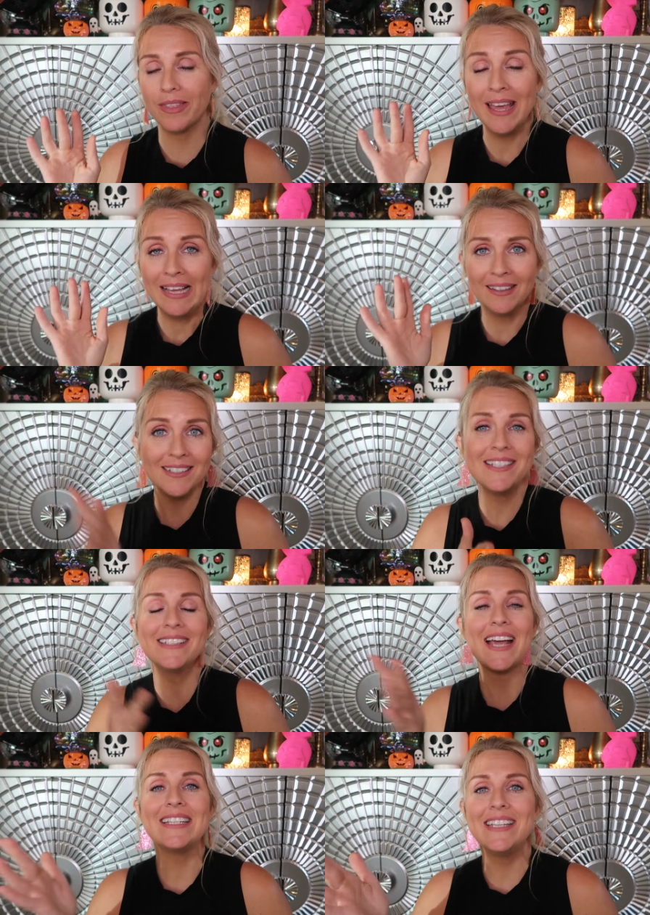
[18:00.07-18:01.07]
with
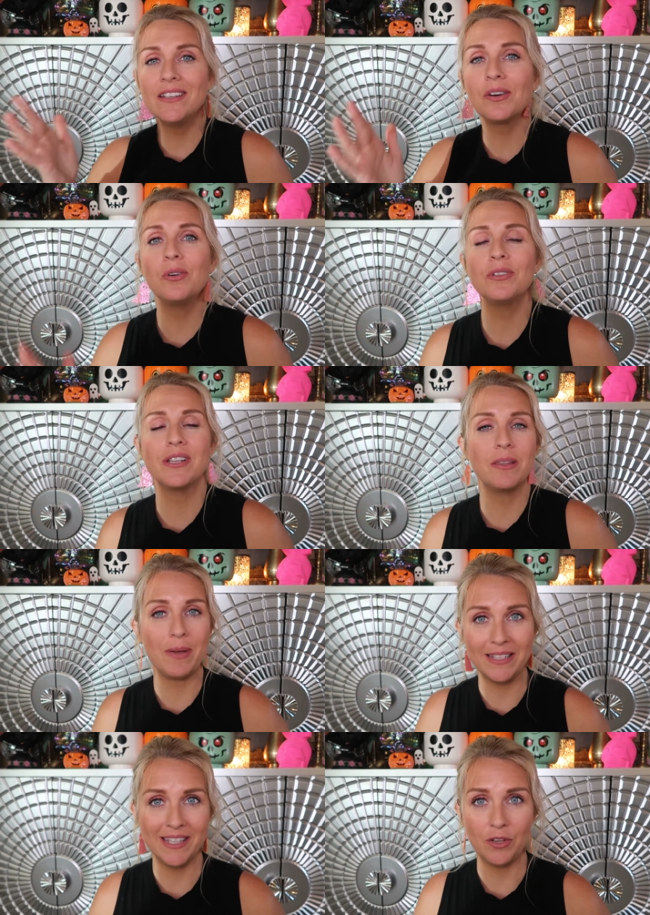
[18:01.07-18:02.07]
listings identical to the
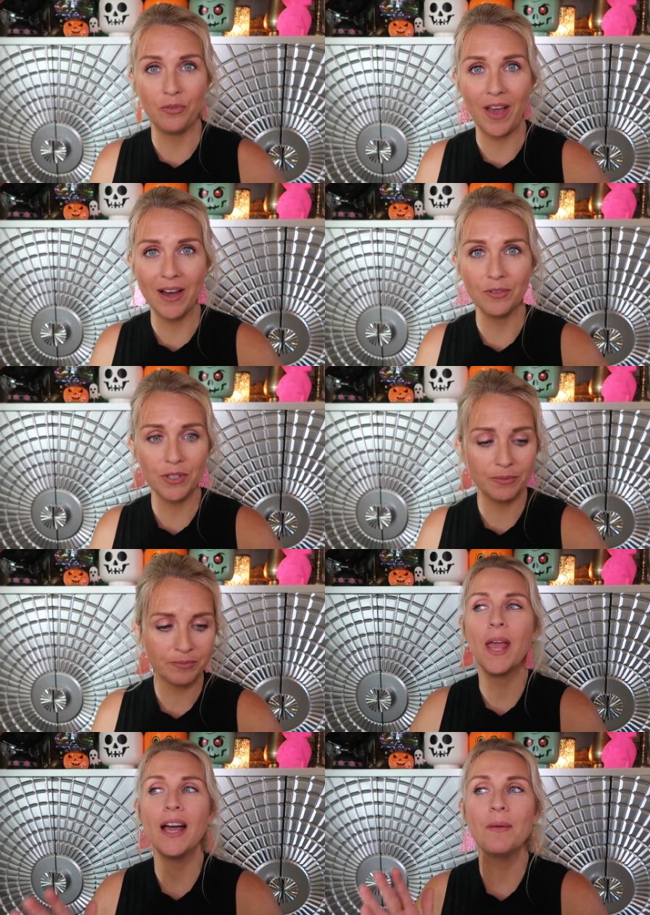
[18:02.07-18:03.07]
piece that you found.
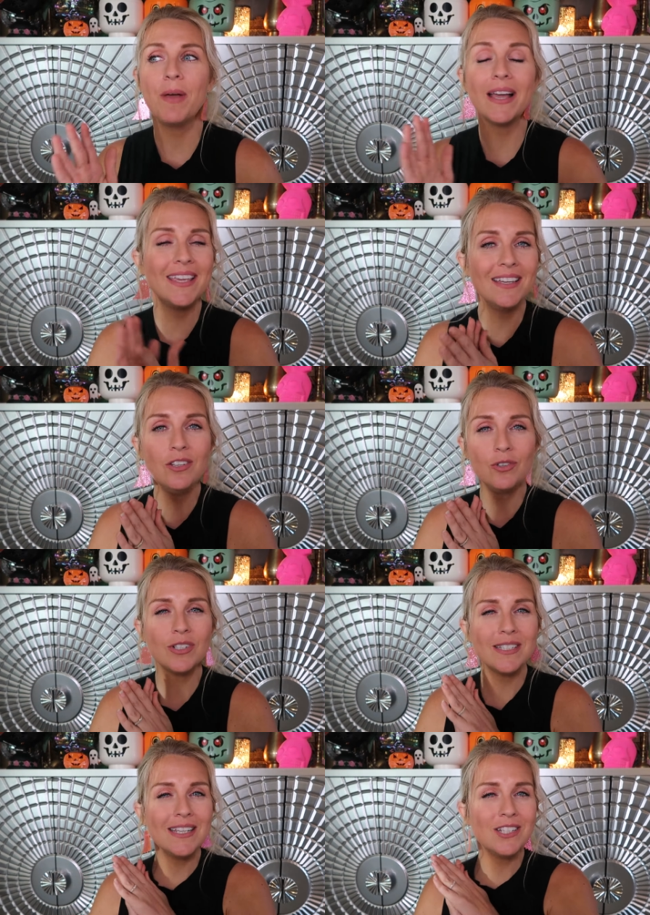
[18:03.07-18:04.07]
Um, again, you
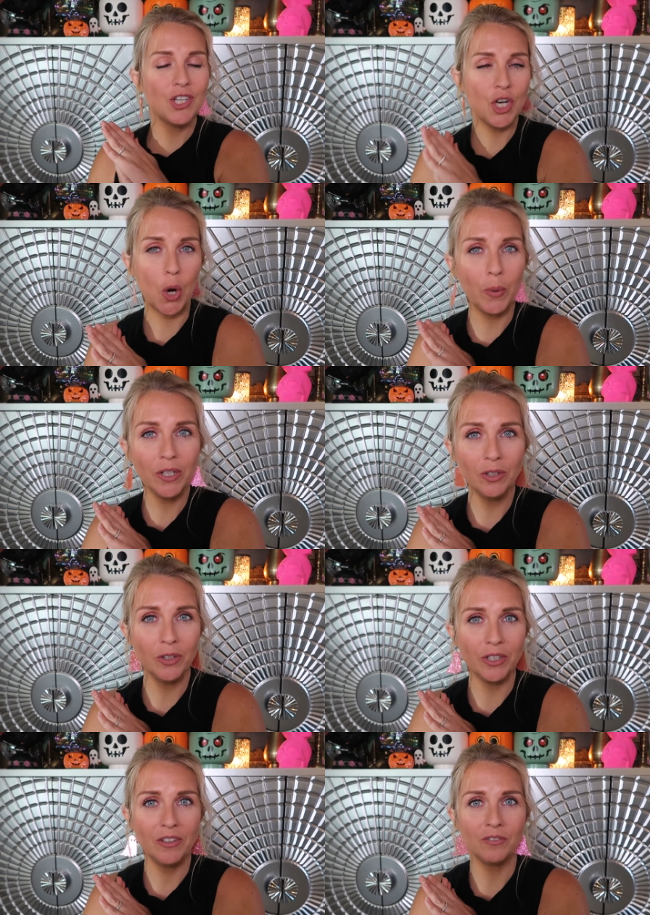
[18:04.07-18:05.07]
just need to know what you're
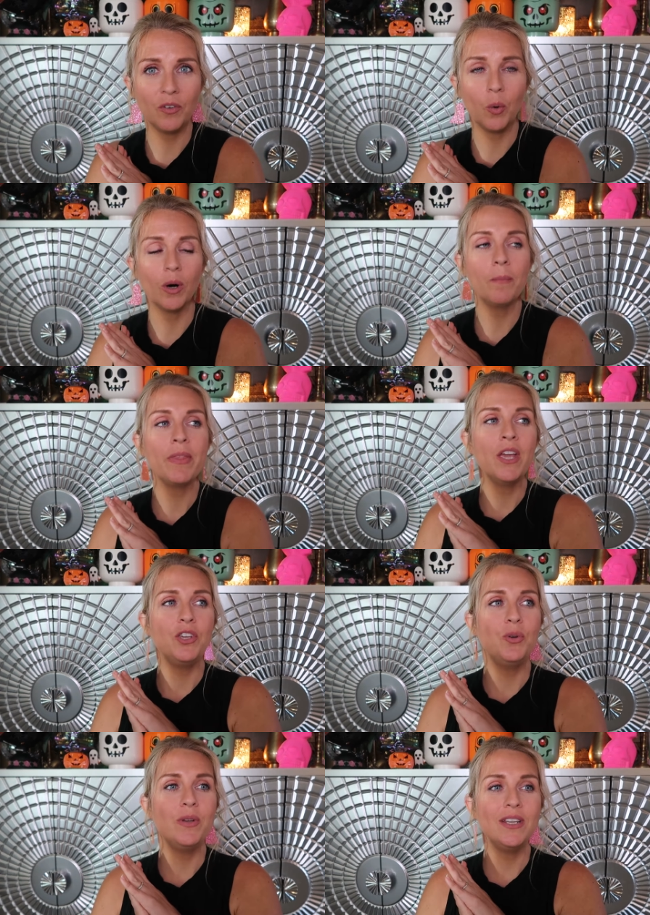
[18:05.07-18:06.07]
looking for.
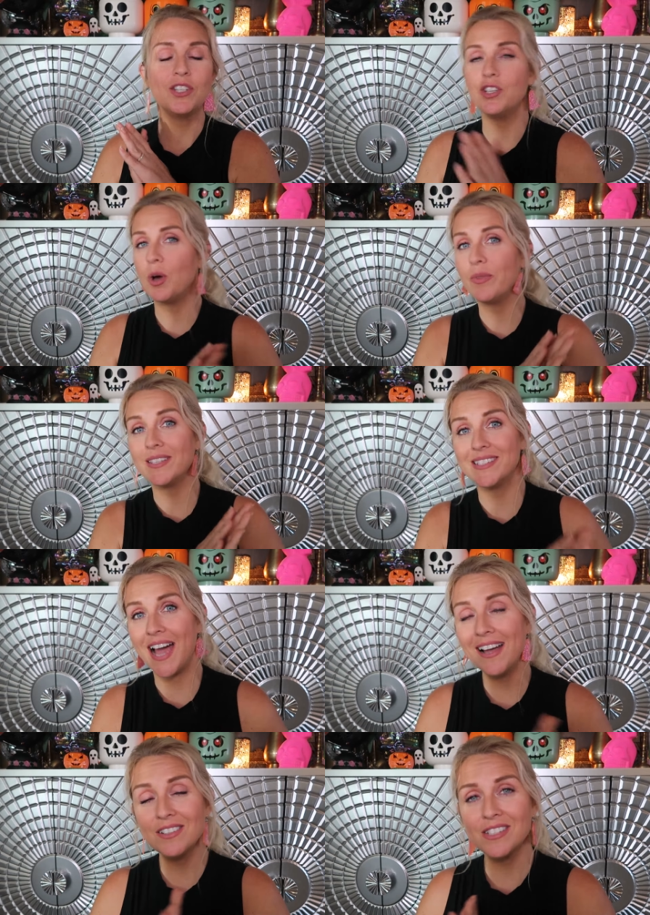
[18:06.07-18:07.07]
You need to know the
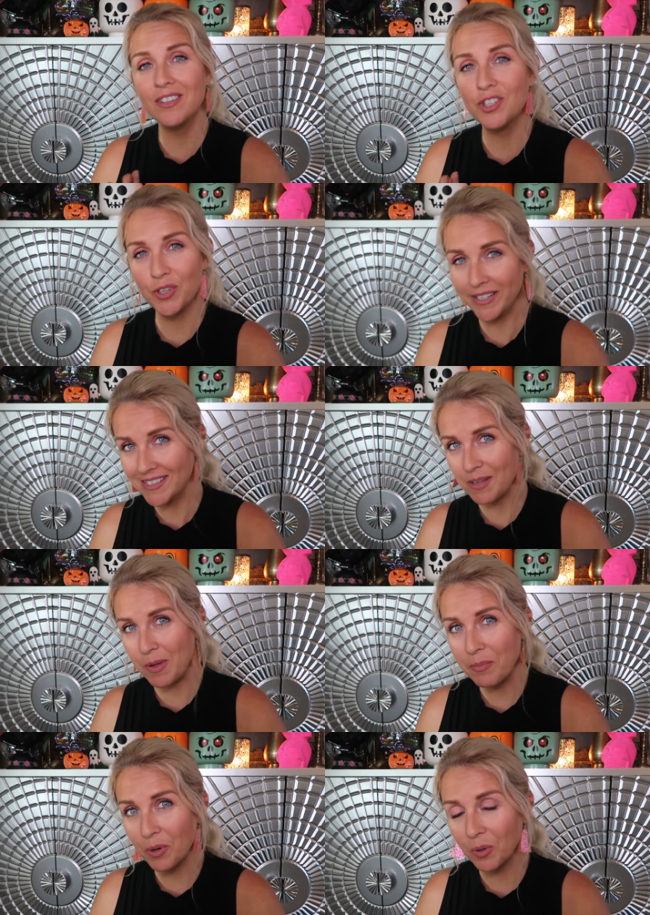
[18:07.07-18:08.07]
styles and the trends that
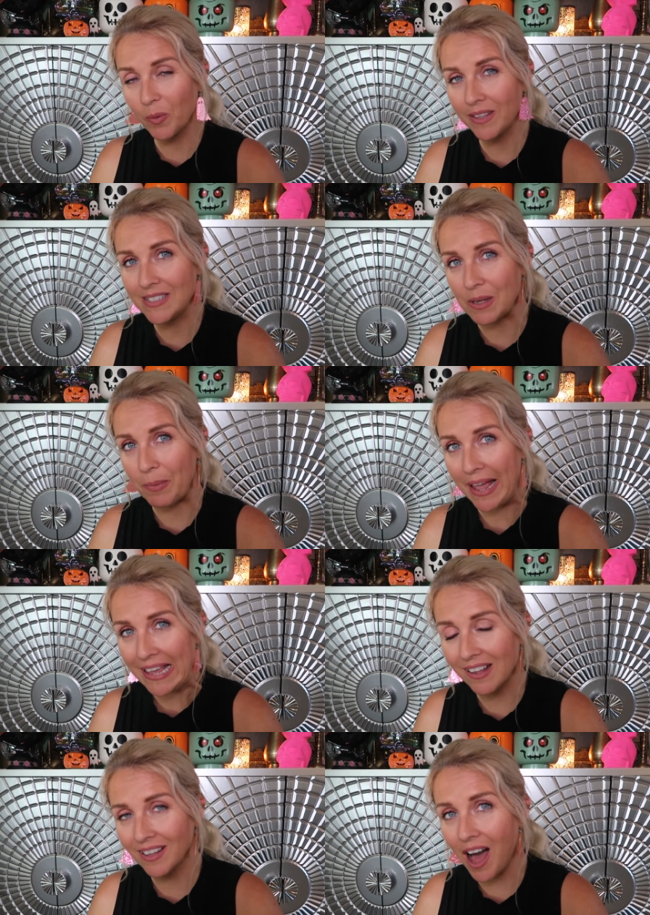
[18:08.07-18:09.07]
people are willing to
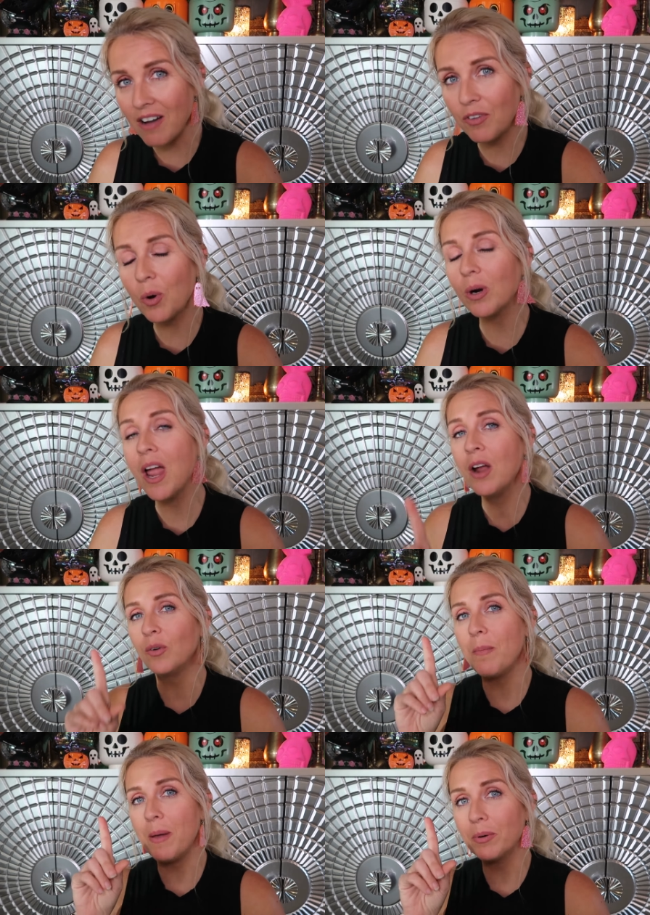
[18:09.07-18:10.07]
pay a lot for.
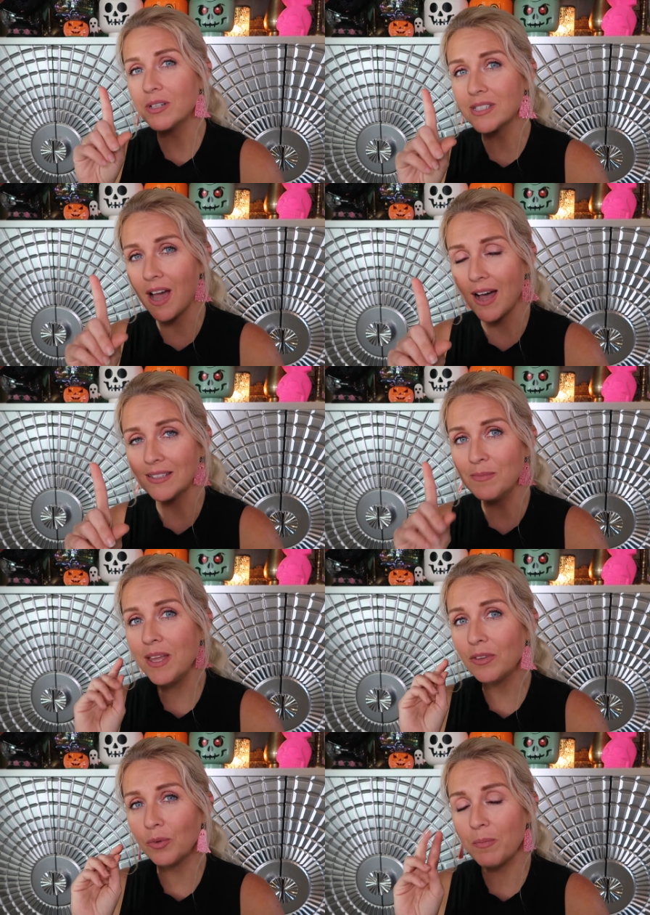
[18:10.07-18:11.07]
Remember Scott
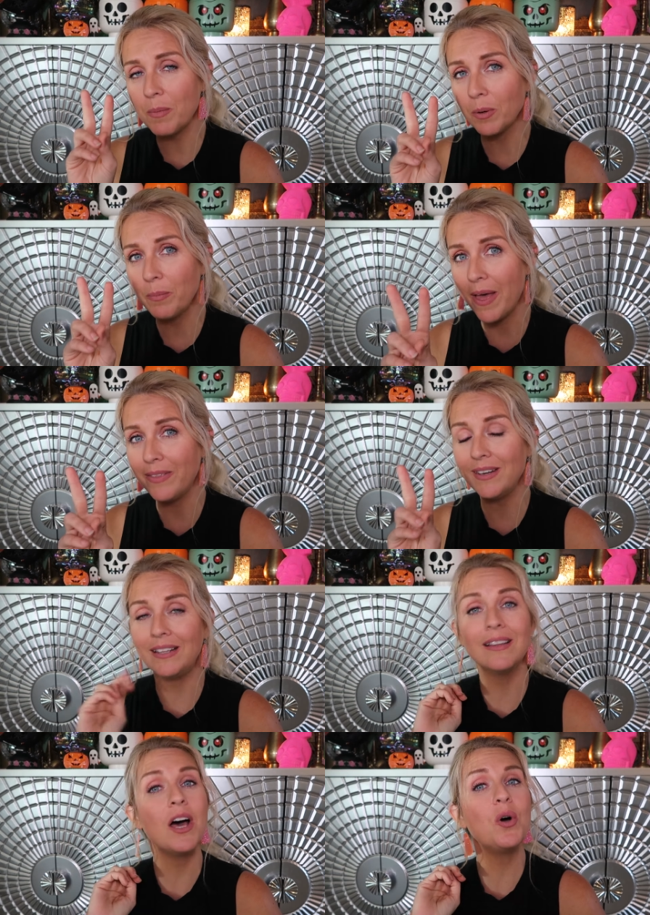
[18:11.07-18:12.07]
Smith, remember
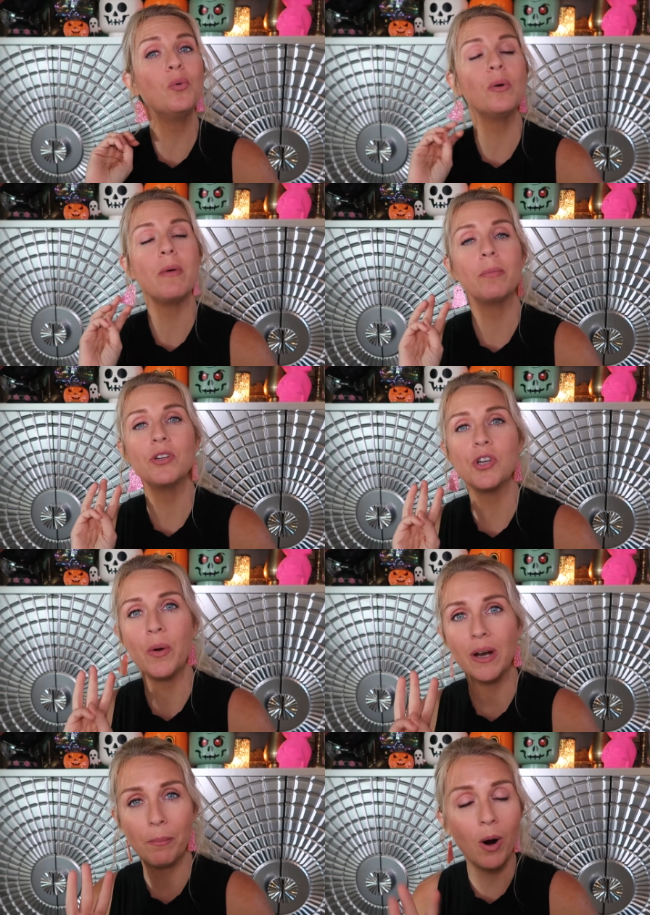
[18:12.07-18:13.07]
Bethany Lowe, remember
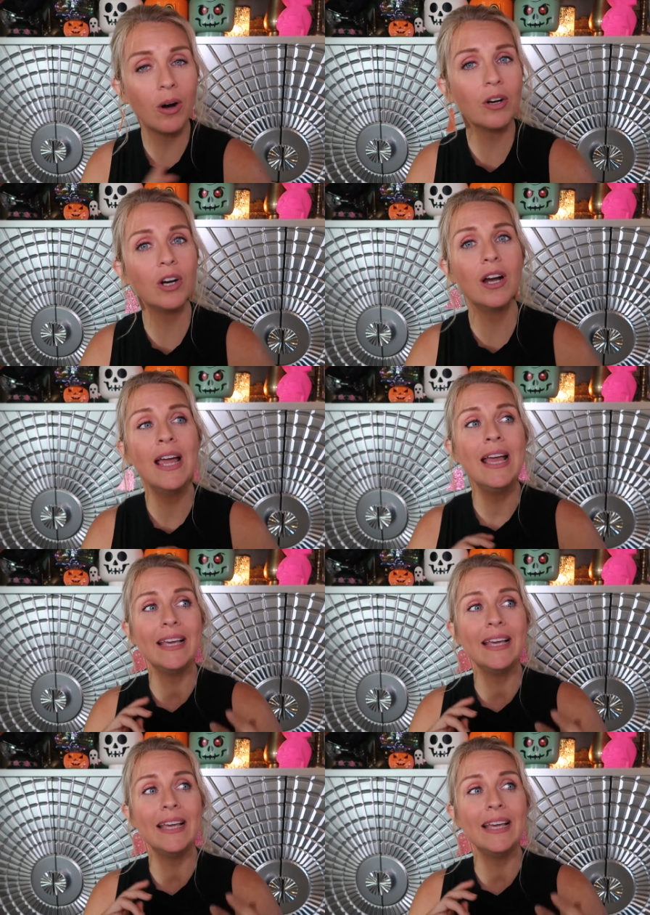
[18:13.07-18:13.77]
Johanna Parker,